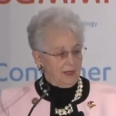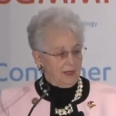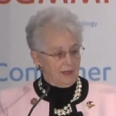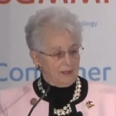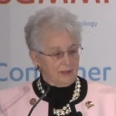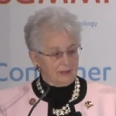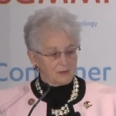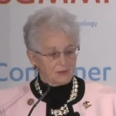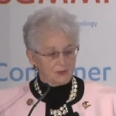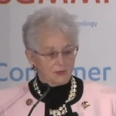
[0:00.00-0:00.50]

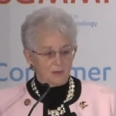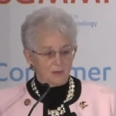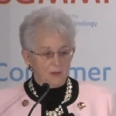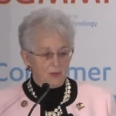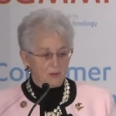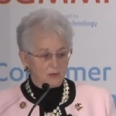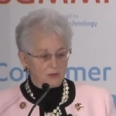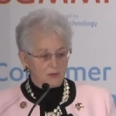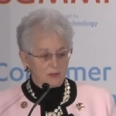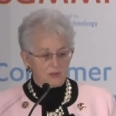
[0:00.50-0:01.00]
And it's the
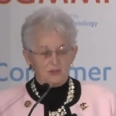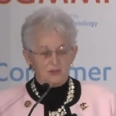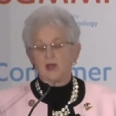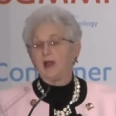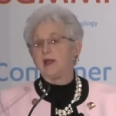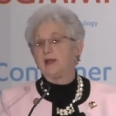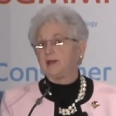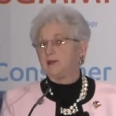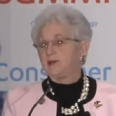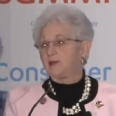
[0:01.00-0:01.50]
most
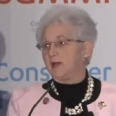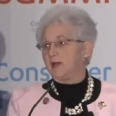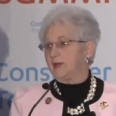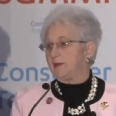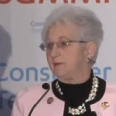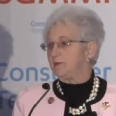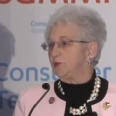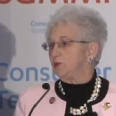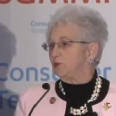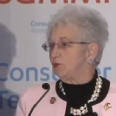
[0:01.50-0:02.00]
exciting
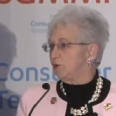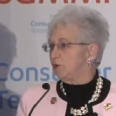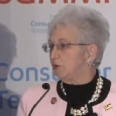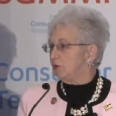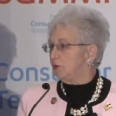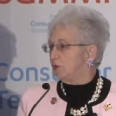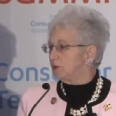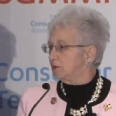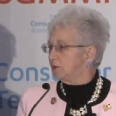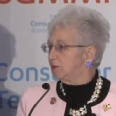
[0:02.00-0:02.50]
time in the
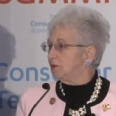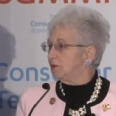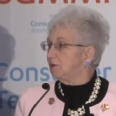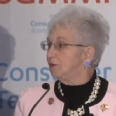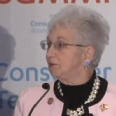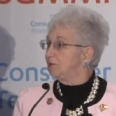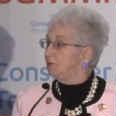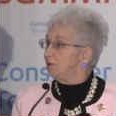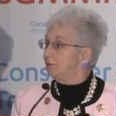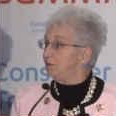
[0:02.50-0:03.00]
world
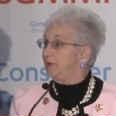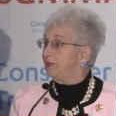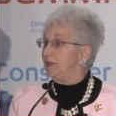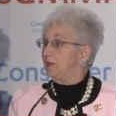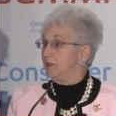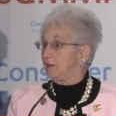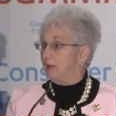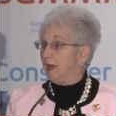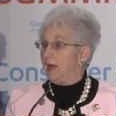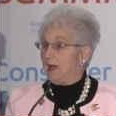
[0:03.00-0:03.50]
to
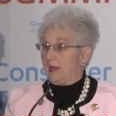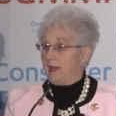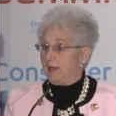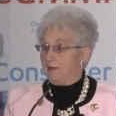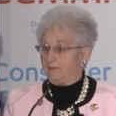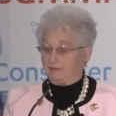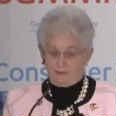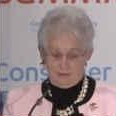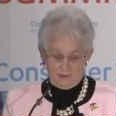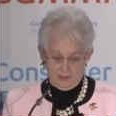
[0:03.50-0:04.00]
be
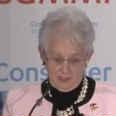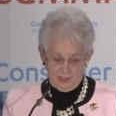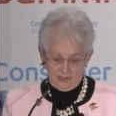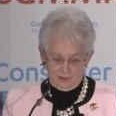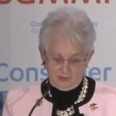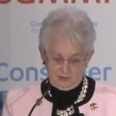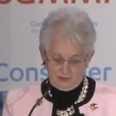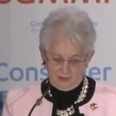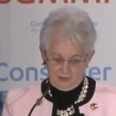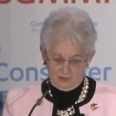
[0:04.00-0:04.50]
alive,
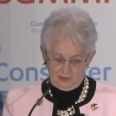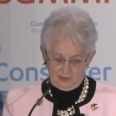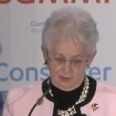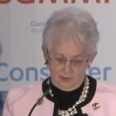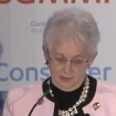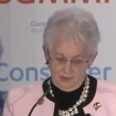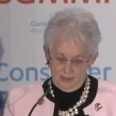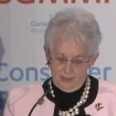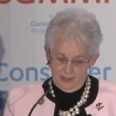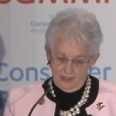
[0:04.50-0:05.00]
I think.
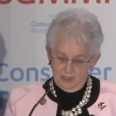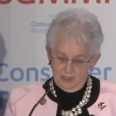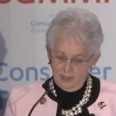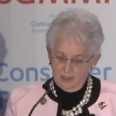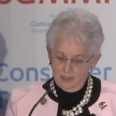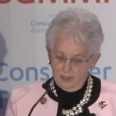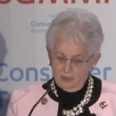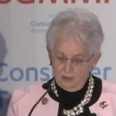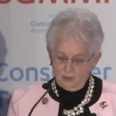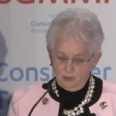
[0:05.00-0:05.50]

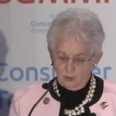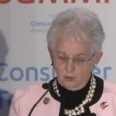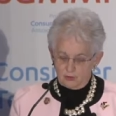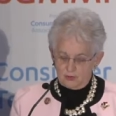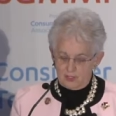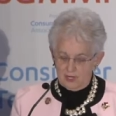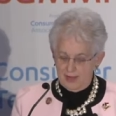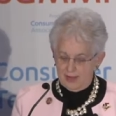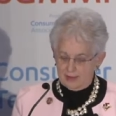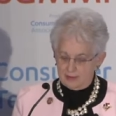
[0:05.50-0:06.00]
You're
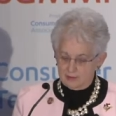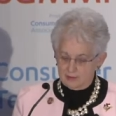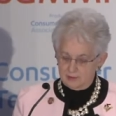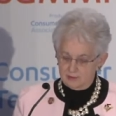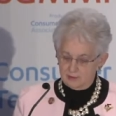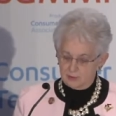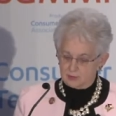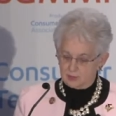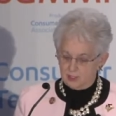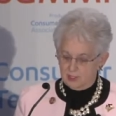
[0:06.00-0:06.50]

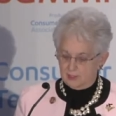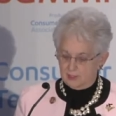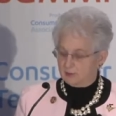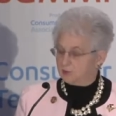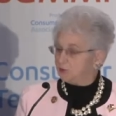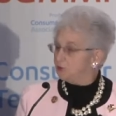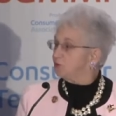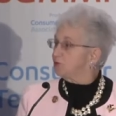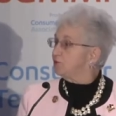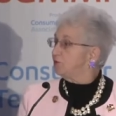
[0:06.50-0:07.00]
tackling the
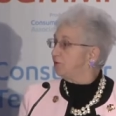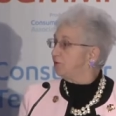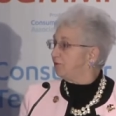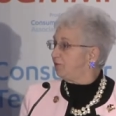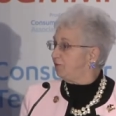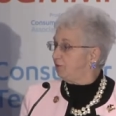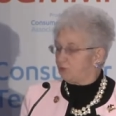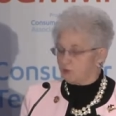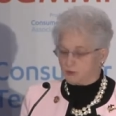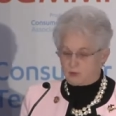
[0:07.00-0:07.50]
challenges of the
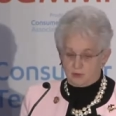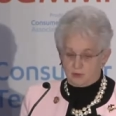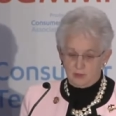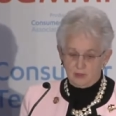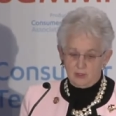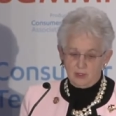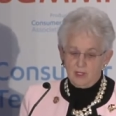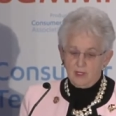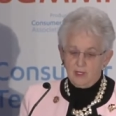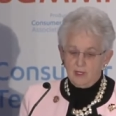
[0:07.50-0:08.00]
future
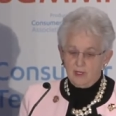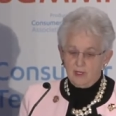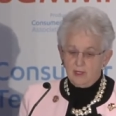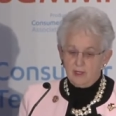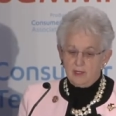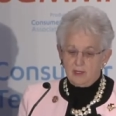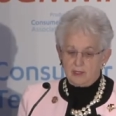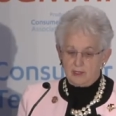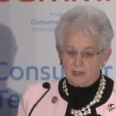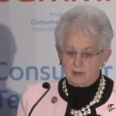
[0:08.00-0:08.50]

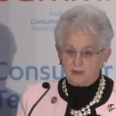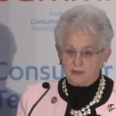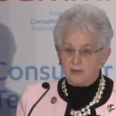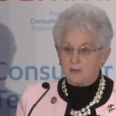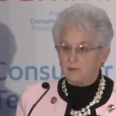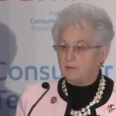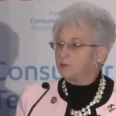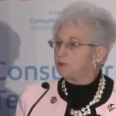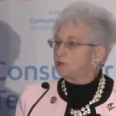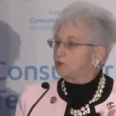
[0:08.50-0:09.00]
and I
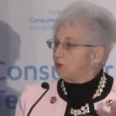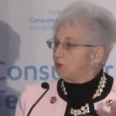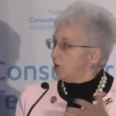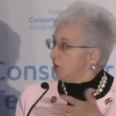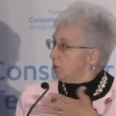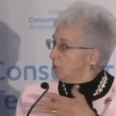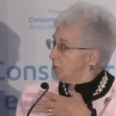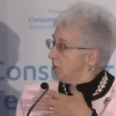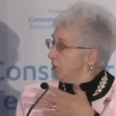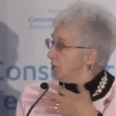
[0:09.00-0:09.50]
think Mr.
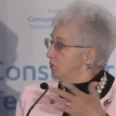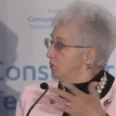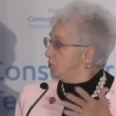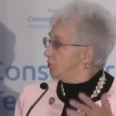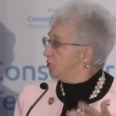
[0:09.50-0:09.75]
Koenig